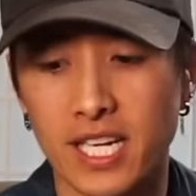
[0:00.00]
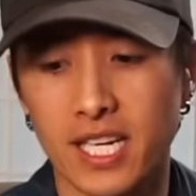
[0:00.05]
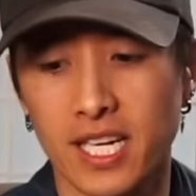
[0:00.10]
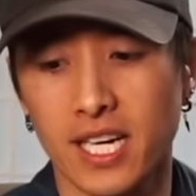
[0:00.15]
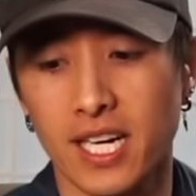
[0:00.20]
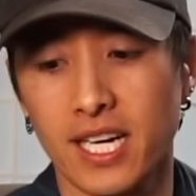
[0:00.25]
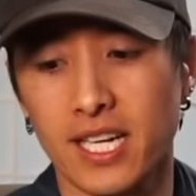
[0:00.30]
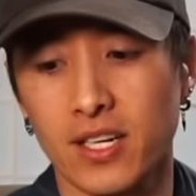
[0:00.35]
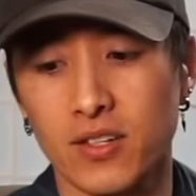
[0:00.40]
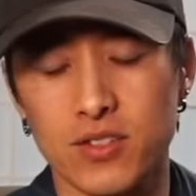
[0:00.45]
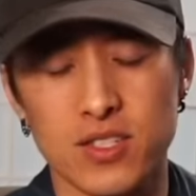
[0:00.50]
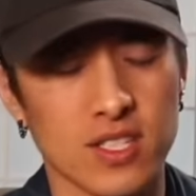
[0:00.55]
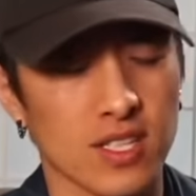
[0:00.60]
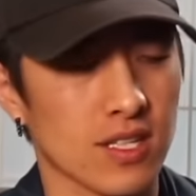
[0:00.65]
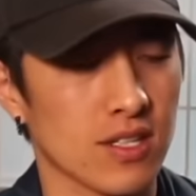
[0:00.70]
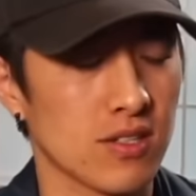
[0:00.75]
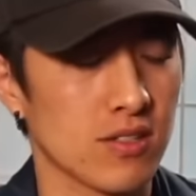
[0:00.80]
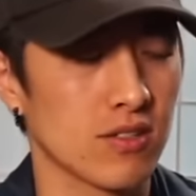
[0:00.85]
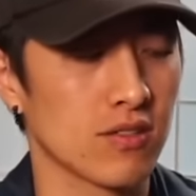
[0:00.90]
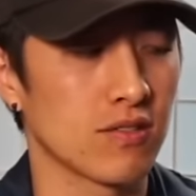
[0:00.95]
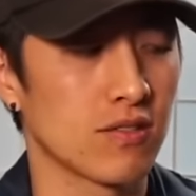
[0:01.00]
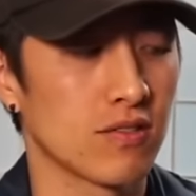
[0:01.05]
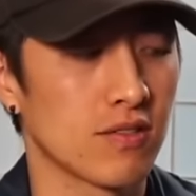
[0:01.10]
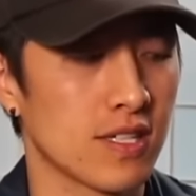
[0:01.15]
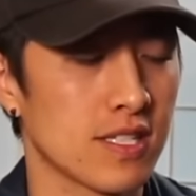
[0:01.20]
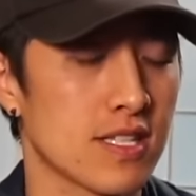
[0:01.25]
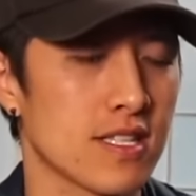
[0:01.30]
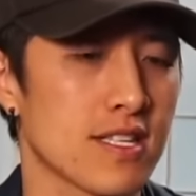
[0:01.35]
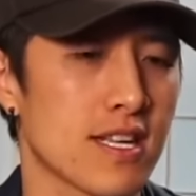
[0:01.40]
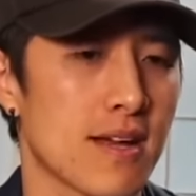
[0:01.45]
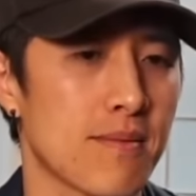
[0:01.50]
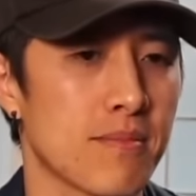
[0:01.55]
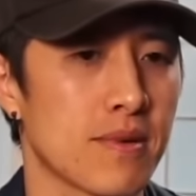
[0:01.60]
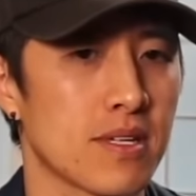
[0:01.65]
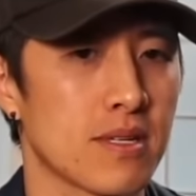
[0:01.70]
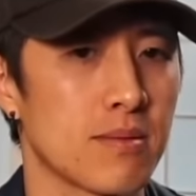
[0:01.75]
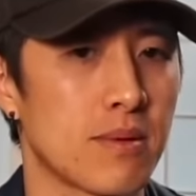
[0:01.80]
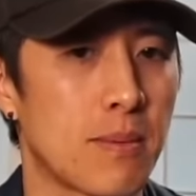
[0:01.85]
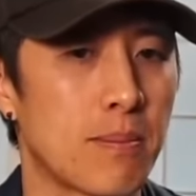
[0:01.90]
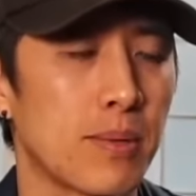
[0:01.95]
yeah. And I was just like, oh, why is this happening
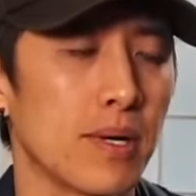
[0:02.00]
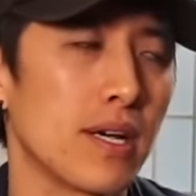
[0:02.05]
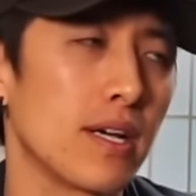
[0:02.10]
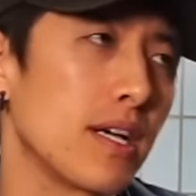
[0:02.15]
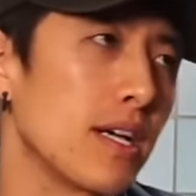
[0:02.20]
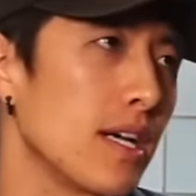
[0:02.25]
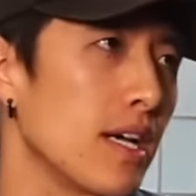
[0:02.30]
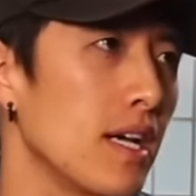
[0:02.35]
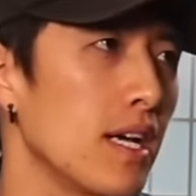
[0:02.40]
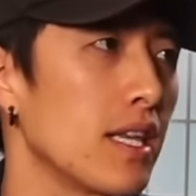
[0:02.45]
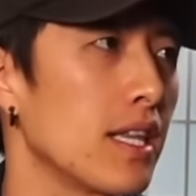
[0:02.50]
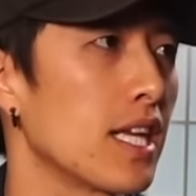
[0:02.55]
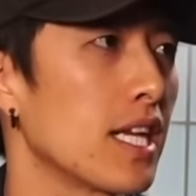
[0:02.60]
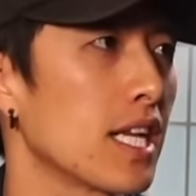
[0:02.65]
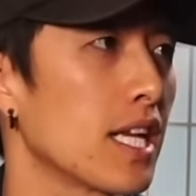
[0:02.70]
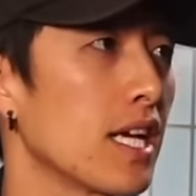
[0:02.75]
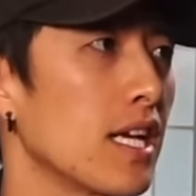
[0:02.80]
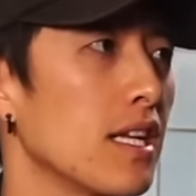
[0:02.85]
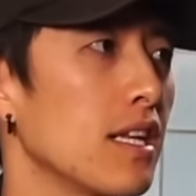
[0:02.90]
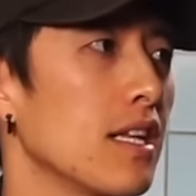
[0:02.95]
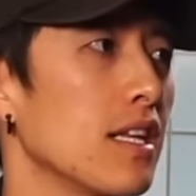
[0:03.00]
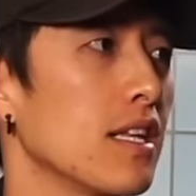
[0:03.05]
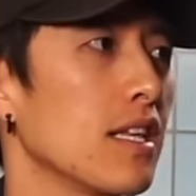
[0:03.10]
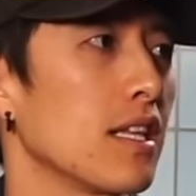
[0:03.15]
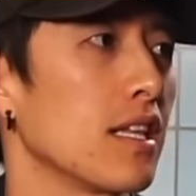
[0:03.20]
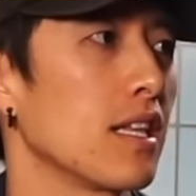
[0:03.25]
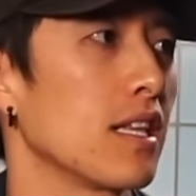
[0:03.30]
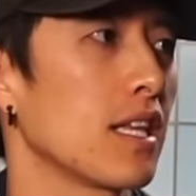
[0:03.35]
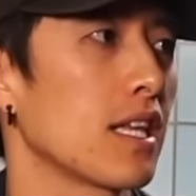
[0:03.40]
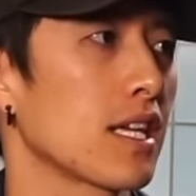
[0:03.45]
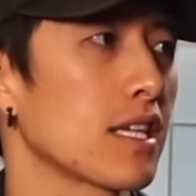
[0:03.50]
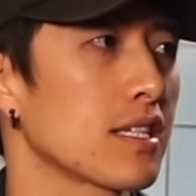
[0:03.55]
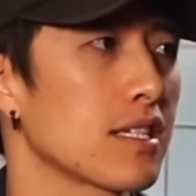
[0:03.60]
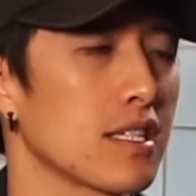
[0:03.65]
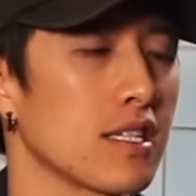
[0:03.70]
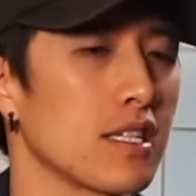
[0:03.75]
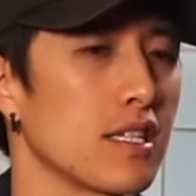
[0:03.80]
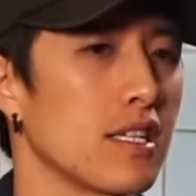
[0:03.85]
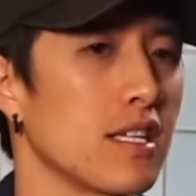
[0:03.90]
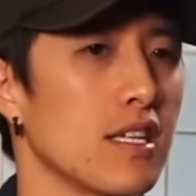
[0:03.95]
to me? But then again, like I
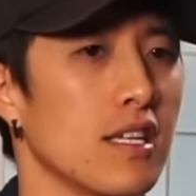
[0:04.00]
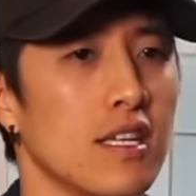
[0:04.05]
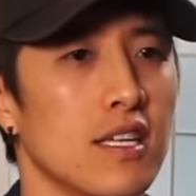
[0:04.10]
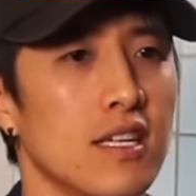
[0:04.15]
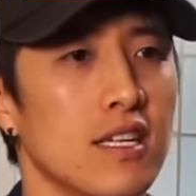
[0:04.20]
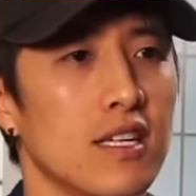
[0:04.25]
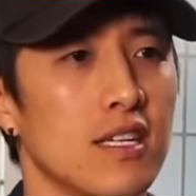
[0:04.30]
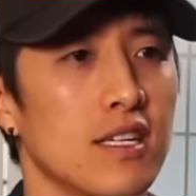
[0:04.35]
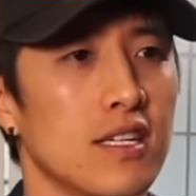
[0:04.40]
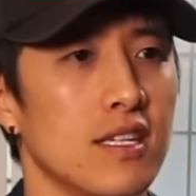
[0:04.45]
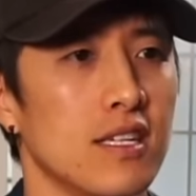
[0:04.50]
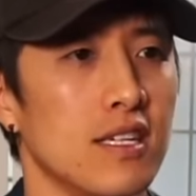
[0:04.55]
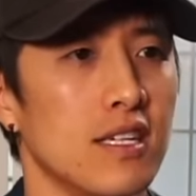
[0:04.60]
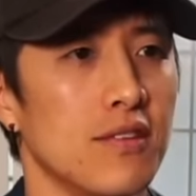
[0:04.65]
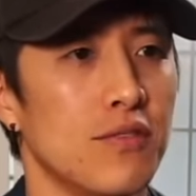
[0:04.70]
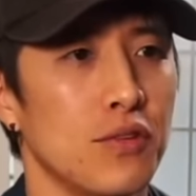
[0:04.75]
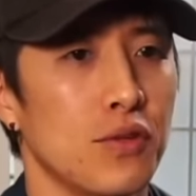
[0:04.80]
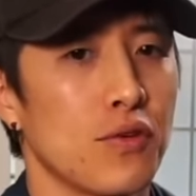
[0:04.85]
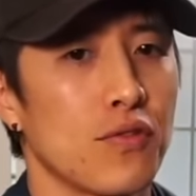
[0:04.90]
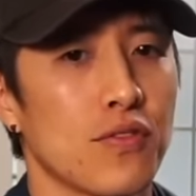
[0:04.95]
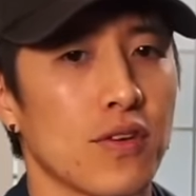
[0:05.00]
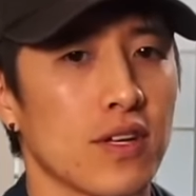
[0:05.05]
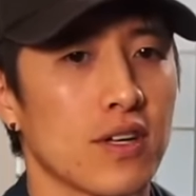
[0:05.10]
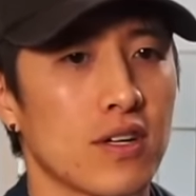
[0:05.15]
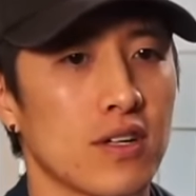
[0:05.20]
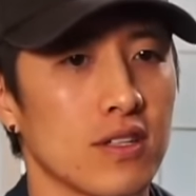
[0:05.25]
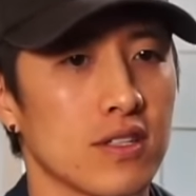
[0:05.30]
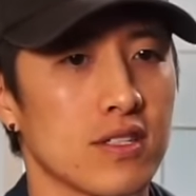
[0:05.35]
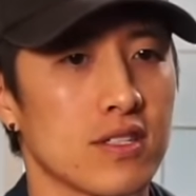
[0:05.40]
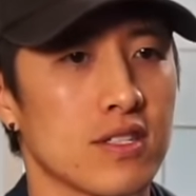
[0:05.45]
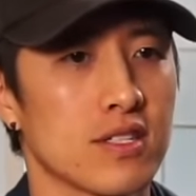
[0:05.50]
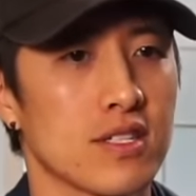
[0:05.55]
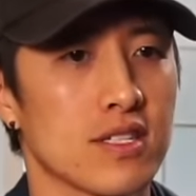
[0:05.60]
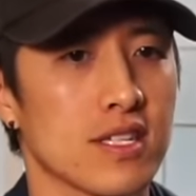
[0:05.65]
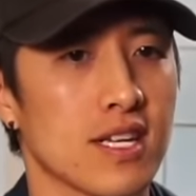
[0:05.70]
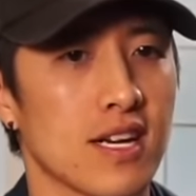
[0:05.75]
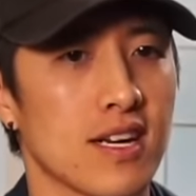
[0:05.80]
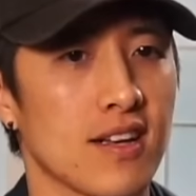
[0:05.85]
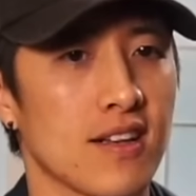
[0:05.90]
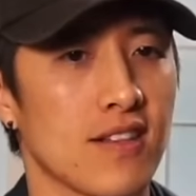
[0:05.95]
said, if you do fan art, this is just
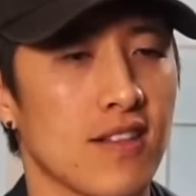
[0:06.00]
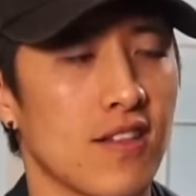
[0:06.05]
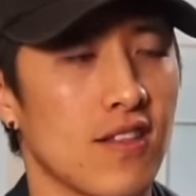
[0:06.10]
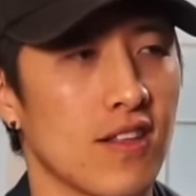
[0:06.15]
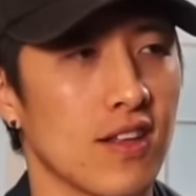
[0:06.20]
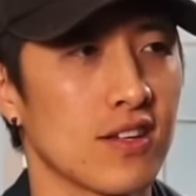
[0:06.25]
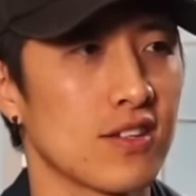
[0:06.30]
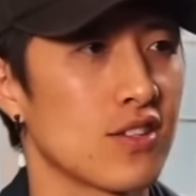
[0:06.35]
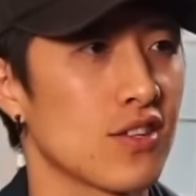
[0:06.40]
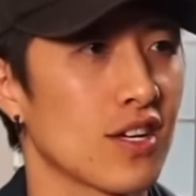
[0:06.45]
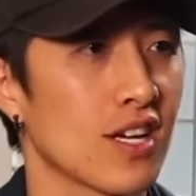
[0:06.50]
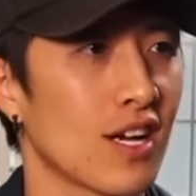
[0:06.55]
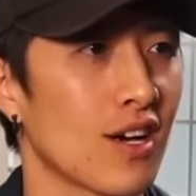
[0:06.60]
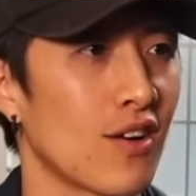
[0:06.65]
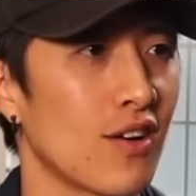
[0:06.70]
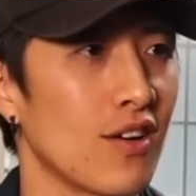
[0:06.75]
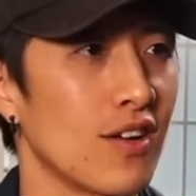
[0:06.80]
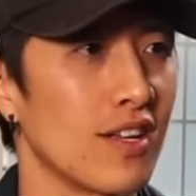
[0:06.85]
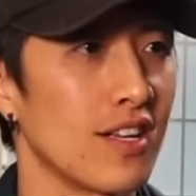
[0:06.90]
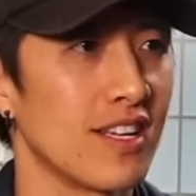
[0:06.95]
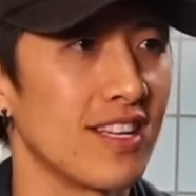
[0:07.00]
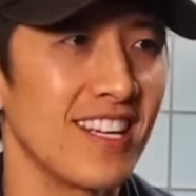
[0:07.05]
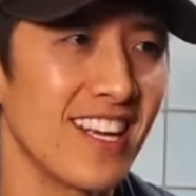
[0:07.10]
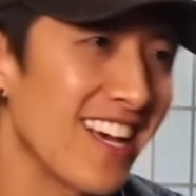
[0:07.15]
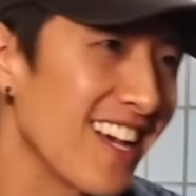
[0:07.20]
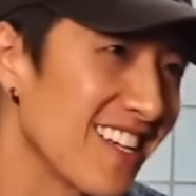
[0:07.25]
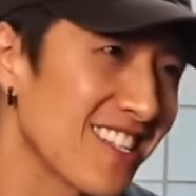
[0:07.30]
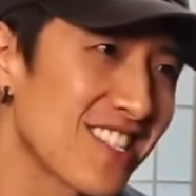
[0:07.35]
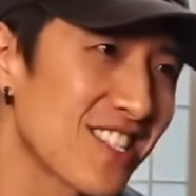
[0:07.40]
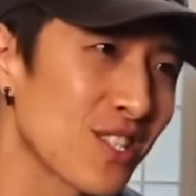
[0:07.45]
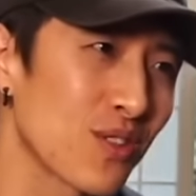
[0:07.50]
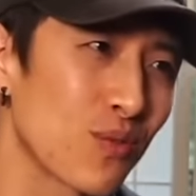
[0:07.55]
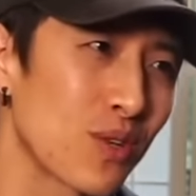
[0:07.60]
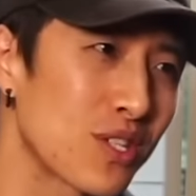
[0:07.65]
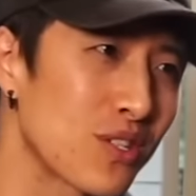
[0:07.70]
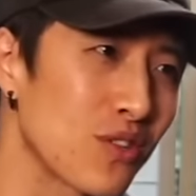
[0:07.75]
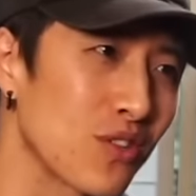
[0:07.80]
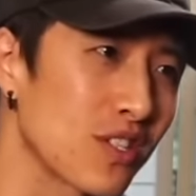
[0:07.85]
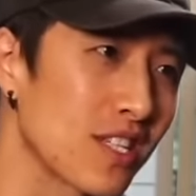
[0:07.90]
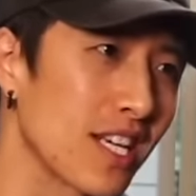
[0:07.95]
kind of things. It's a risk kinda, you take. Yeah, it's just a
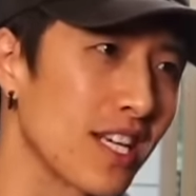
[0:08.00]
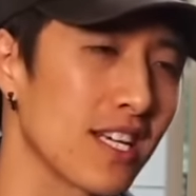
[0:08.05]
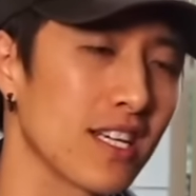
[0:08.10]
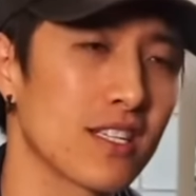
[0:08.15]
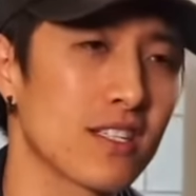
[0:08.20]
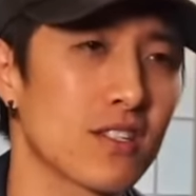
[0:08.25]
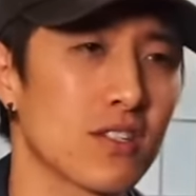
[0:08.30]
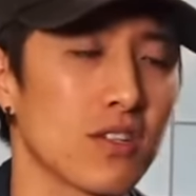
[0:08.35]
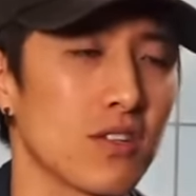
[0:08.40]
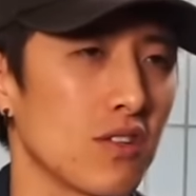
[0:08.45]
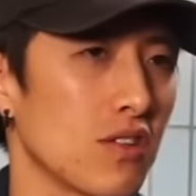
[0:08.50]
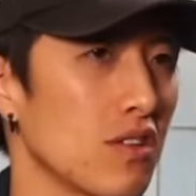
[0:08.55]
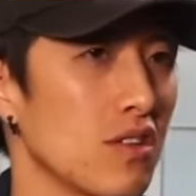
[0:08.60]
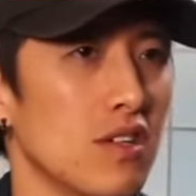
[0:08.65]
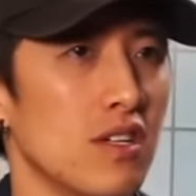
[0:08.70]
risk you take. So